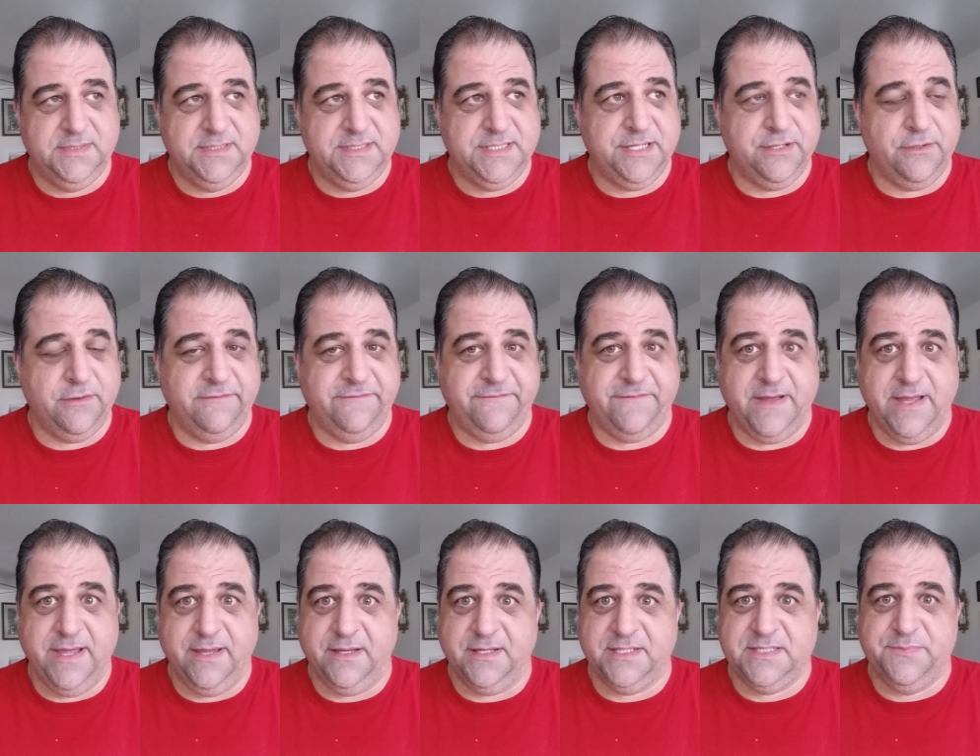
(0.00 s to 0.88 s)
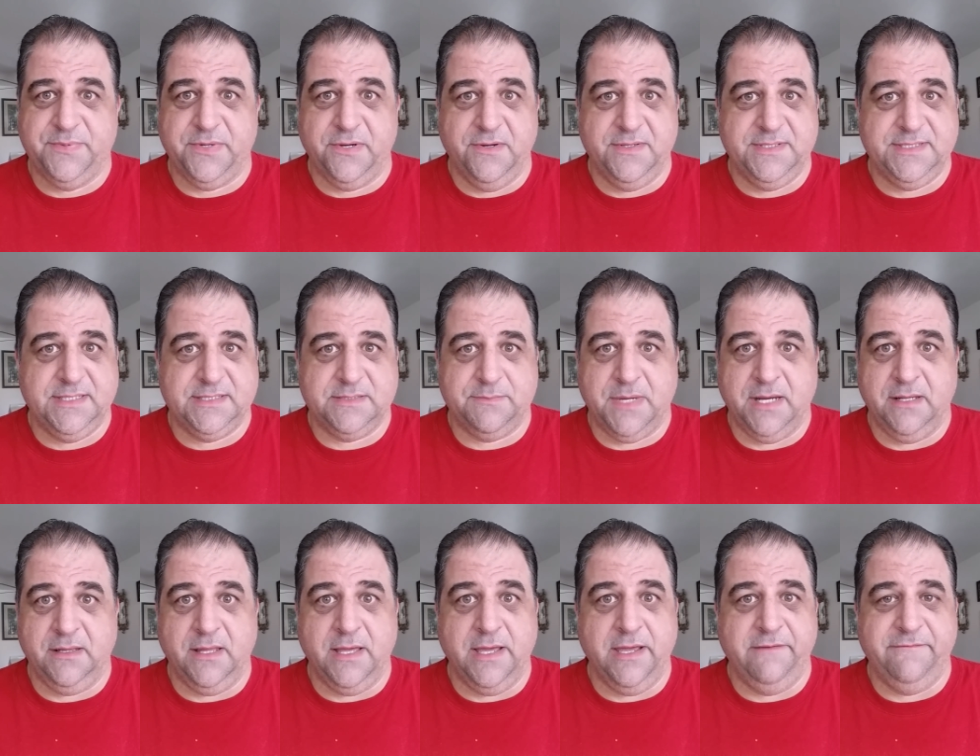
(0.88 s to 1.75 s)
terrifying experiences of my
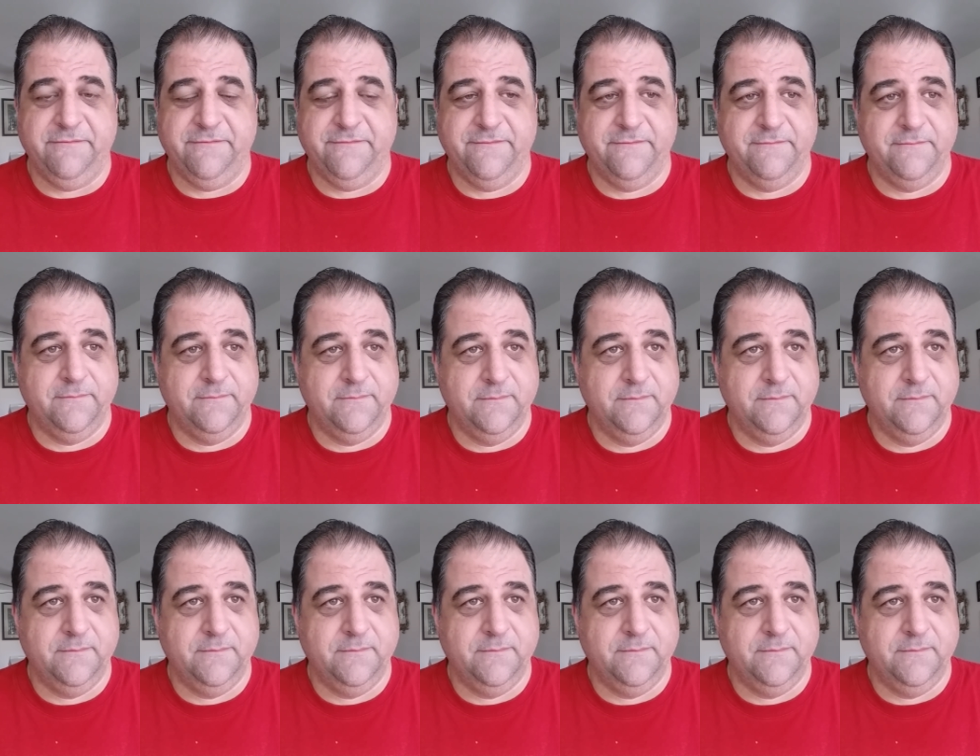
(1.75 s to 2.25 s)
life.